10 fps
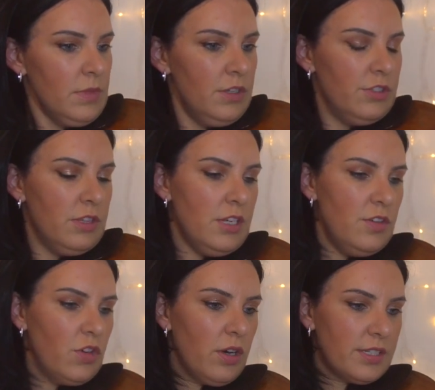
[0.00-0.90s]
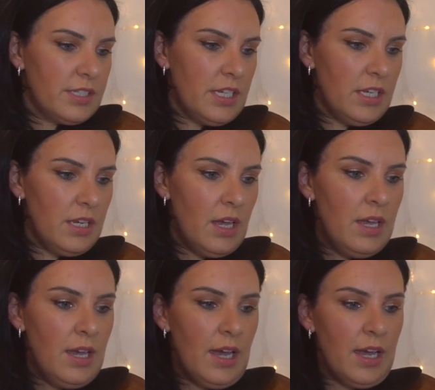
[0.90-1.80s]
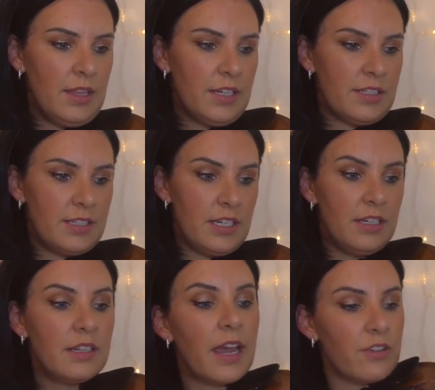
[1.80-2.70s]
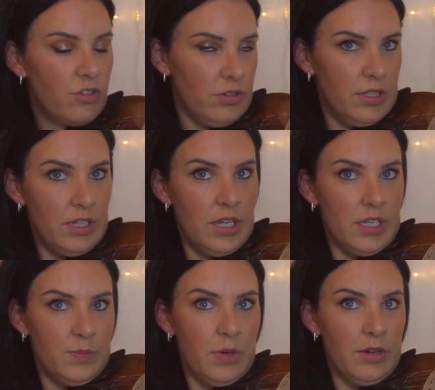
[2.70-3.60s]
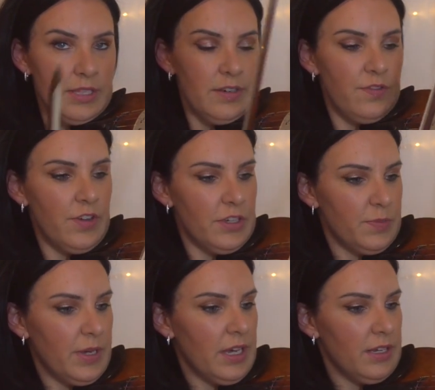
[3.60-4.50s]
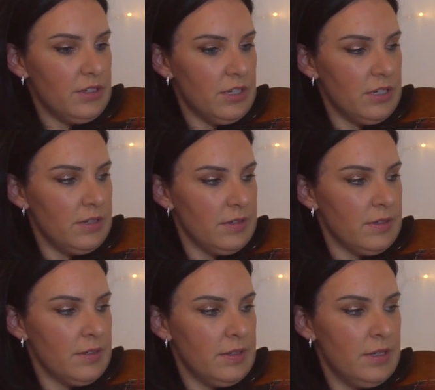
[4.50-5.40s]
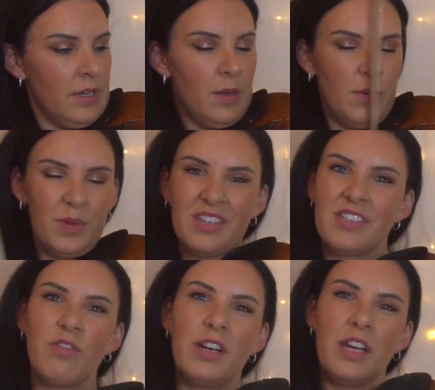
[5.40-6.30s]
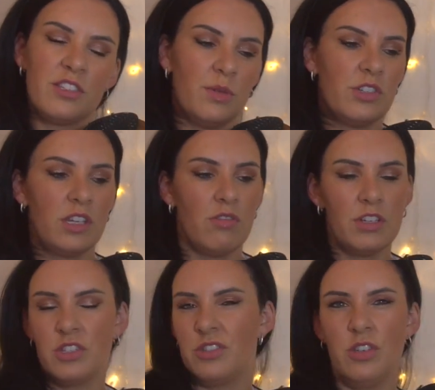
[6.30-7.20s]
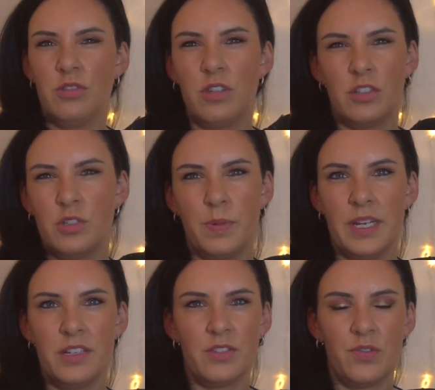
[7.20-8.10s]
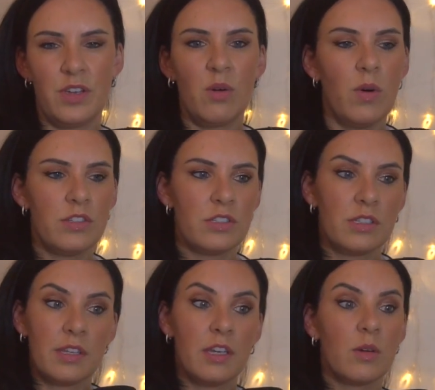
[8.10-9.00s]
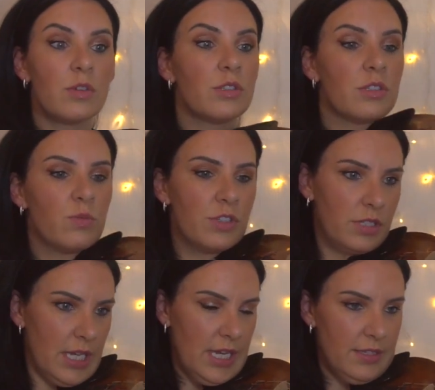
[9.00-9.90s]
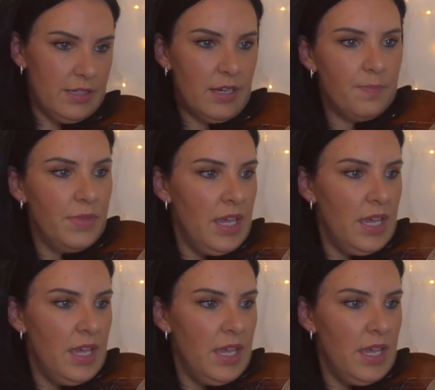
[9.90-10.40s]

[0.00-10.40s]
So then you've got a C and then a C natural at the last bar on that first page. But because they're right next to each other, I just played it as a finger 1 just because I think it was easier.